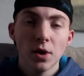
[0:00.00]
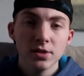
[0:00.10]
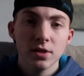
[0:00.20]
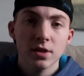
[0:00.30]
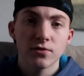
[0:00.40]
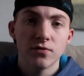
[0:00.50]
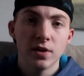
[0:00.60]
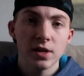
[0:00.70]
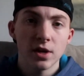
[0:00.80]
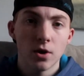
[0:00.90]
rest of this
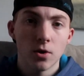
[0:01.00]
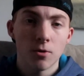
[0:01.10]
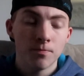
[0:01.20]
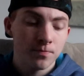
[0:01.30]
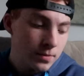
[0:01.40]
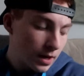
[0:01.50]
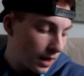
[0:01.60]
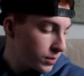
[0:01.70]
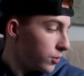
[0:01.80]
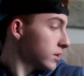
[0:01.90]
video,
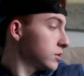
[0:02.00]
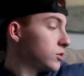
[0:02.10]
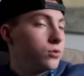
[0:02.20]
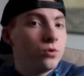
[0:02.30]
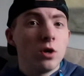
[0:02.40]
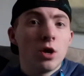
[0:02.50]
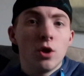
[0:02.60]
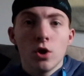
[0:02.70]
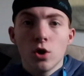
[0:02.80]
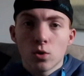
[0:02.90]
I'm going to
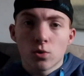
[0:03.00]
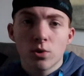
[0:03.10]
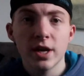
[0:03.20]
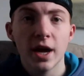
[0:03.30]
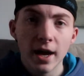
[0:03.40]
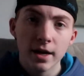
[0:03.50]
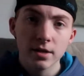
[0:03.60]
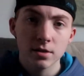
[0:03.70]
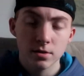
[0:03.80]
react